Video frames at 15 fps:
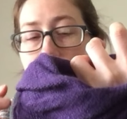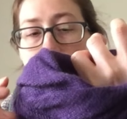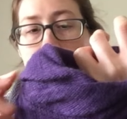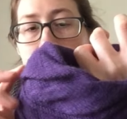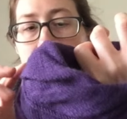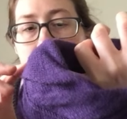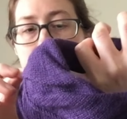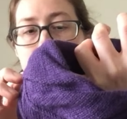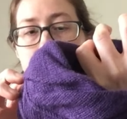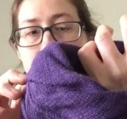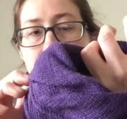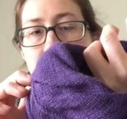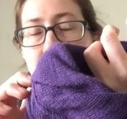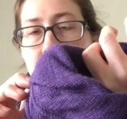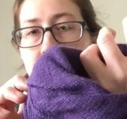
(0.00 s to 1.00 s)

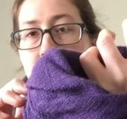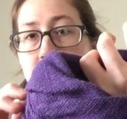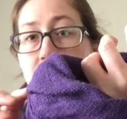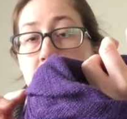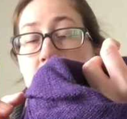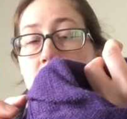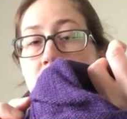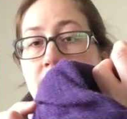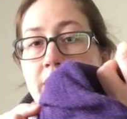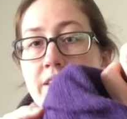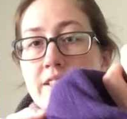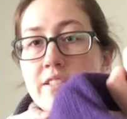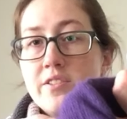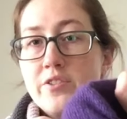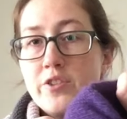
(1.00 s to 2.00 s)
it's
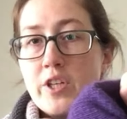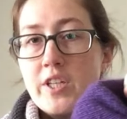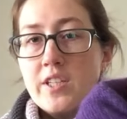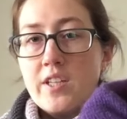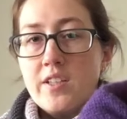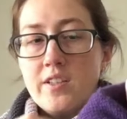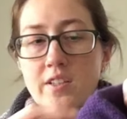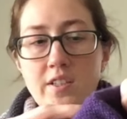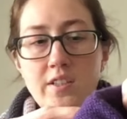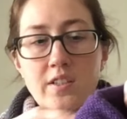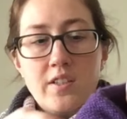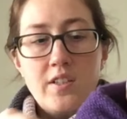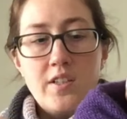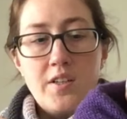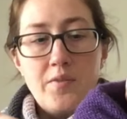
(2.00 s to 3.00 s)
knit straight and
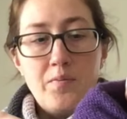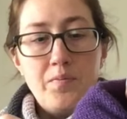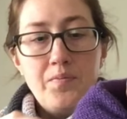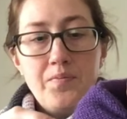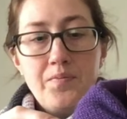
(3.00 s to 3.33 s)
then